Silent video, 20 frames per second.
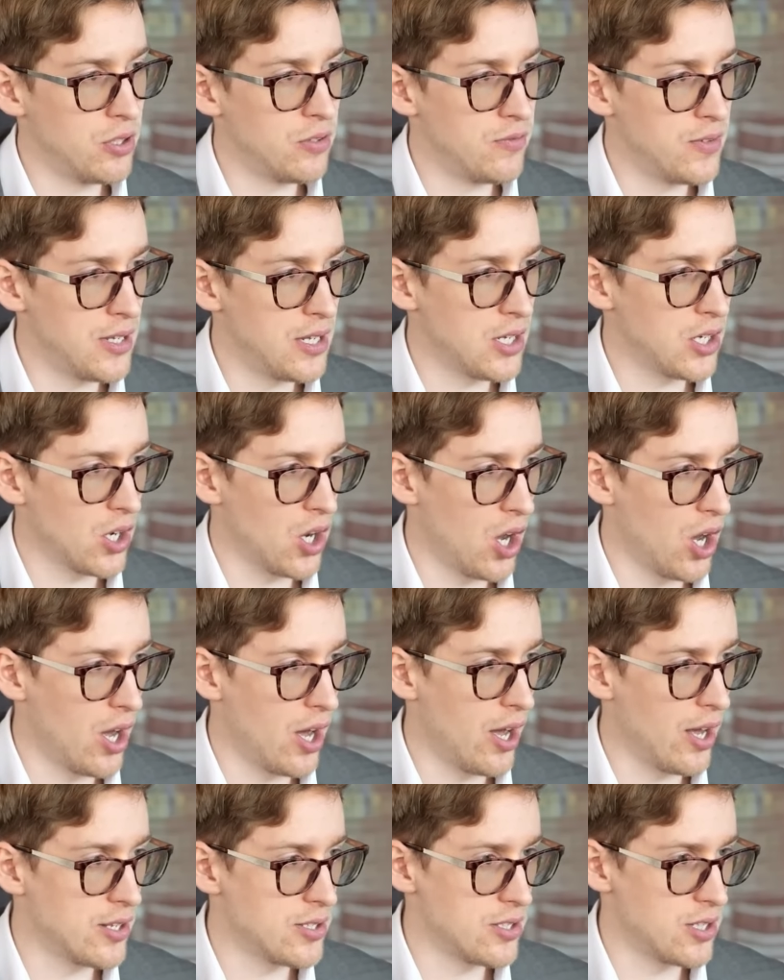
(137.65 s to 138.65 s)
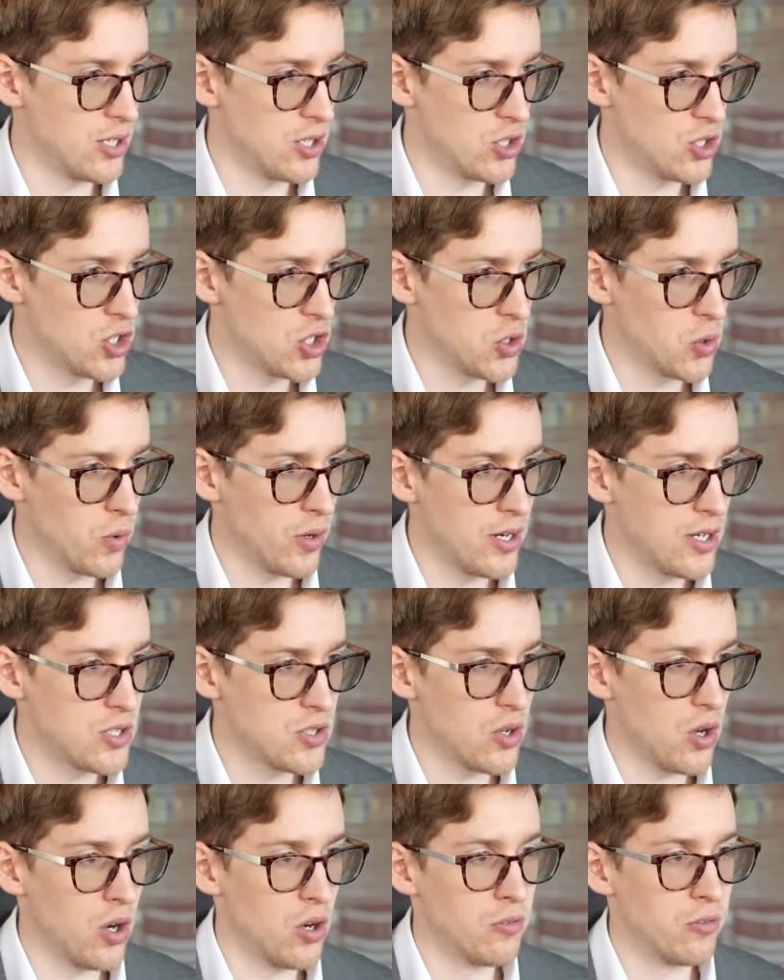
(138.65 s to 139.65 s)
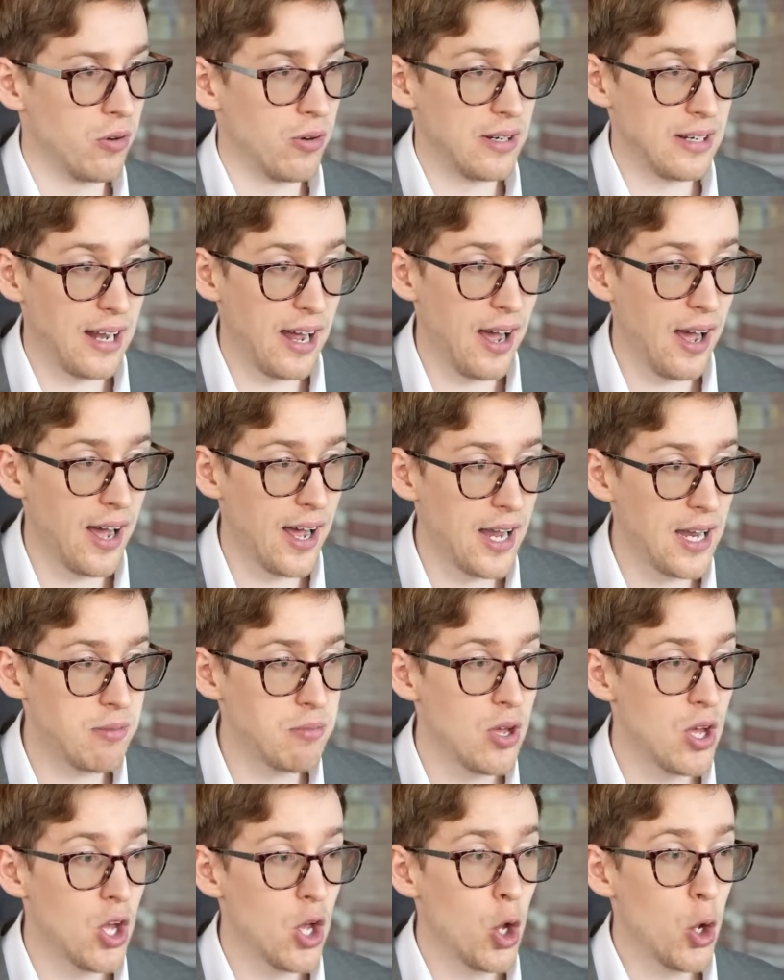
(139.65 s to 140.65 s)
EV costs and choice over time